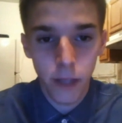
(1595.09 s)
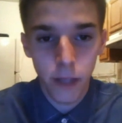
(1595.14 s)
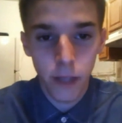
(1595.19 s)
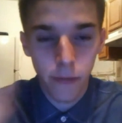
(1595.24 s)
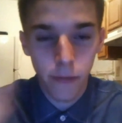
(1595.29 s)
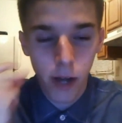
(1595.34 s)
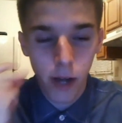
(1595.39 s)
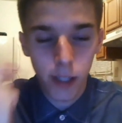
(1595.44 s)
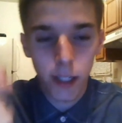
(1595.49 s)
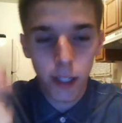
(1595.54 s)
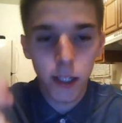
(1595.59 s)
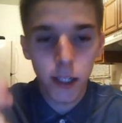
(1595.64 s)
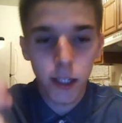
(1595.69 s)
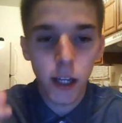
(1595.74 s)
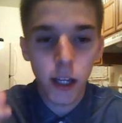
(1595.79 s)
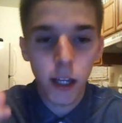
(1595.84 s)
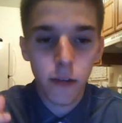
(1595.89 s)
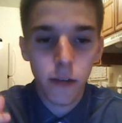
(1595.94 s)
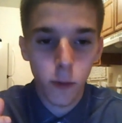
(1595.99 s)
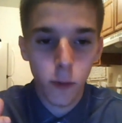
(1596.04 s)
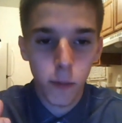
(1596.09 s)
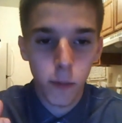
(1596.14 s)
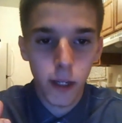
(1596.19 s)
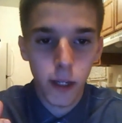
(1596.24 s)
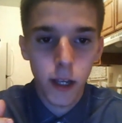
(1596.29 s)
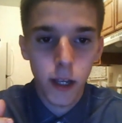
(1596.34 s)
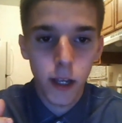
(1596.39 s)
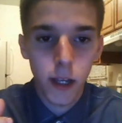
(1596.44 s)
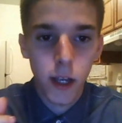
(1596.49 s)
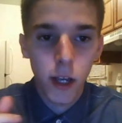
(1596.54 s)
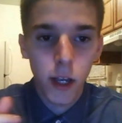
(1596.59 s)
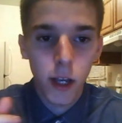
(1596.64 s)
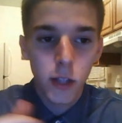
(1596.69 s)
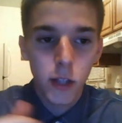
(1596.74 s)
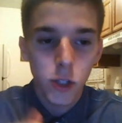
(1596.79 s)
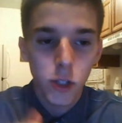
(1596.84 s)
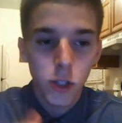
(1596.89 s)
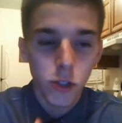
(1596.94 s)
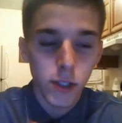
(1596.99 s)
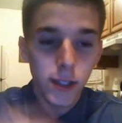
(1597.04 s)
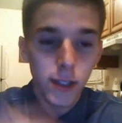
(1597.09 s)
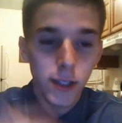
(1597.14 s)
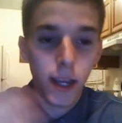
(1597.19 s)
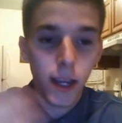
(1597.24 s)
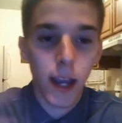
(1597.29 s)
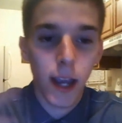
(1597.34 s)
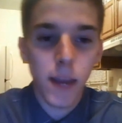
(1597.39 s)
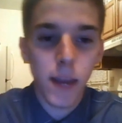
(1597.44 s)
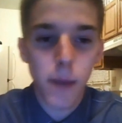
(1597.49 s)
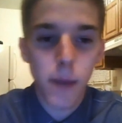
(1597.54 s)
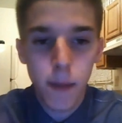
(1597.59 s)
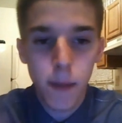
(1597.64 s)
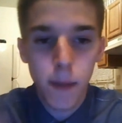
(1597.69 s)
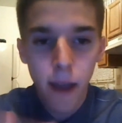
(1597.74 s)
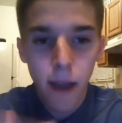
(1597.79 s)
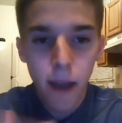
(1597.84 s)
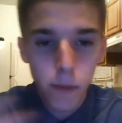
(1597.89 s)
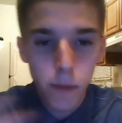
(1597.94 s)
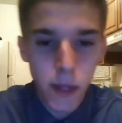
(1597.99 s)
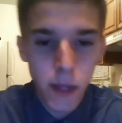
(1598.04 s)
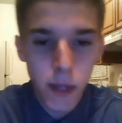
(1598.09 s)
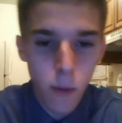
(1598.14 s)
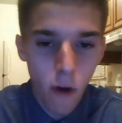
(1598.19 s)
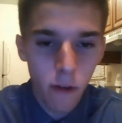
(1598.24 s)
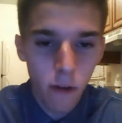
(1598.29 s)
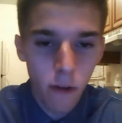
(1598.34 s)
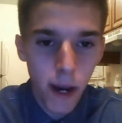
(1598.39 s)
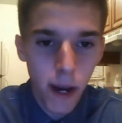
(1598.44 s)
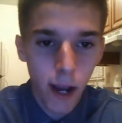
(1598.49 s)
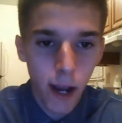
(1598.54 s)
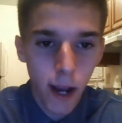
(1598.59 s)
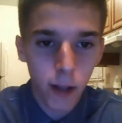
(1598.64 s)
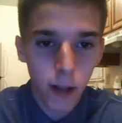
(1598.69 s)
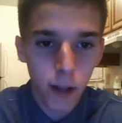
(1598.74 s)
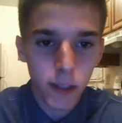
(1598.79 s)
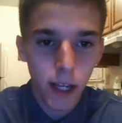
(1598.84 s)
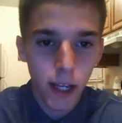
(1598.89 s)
It finally clicked for me. So just like, hey man, I'm having people over my house.